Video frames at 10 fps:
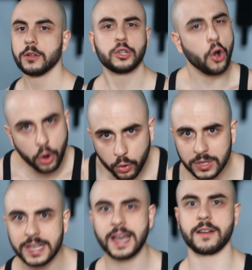
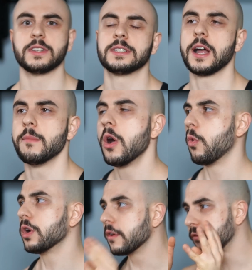Totally ahead of his time.
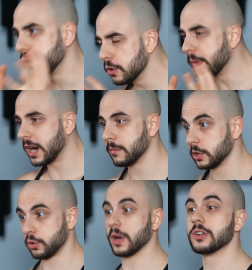One of the few
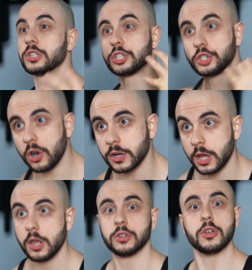bodybuilders who understood
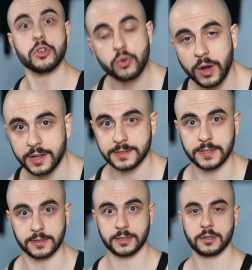the
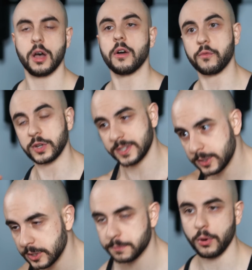nuances of
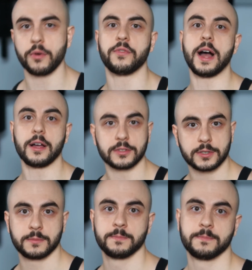resistance profiles.